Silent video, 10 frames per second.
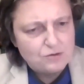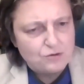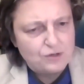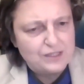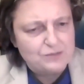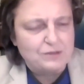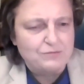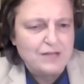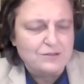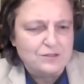or it will
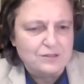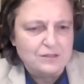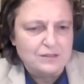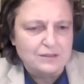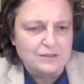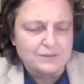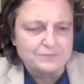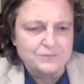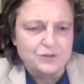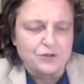rather,
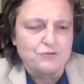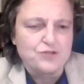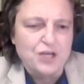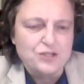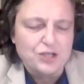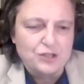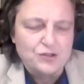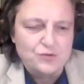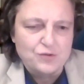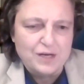change
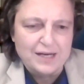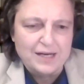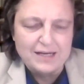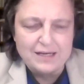into a,